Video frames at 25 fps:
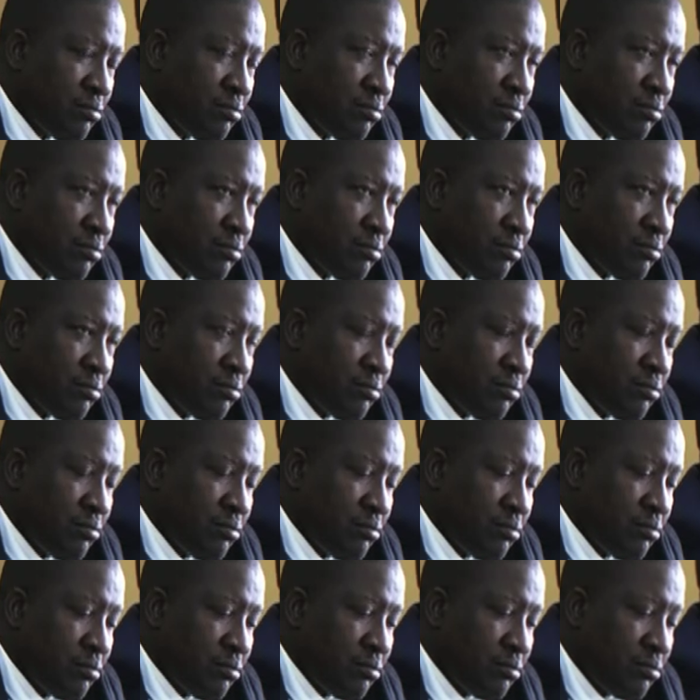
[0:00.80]

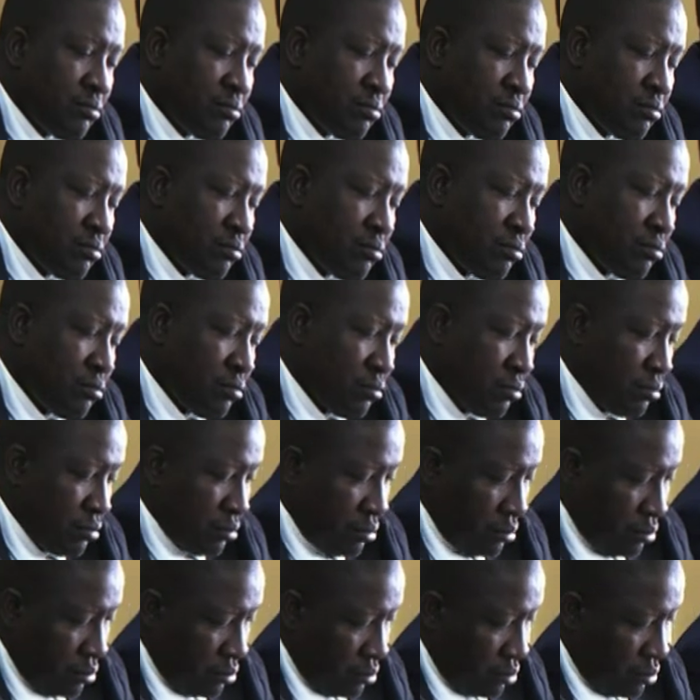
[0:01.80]

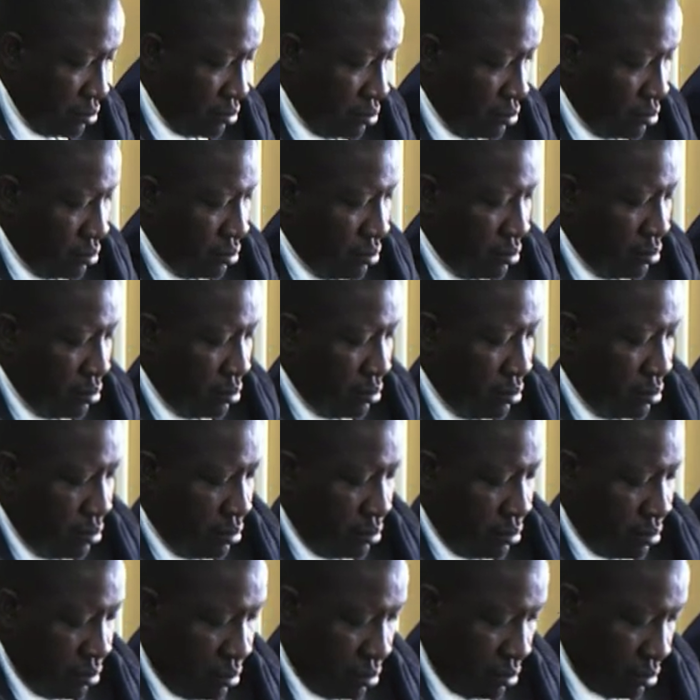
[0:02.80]

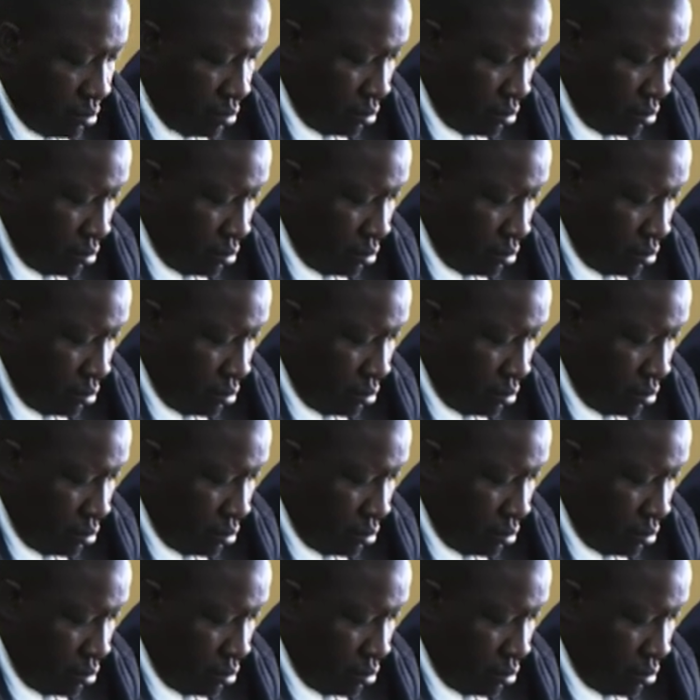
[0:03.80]
This person isn't speaking.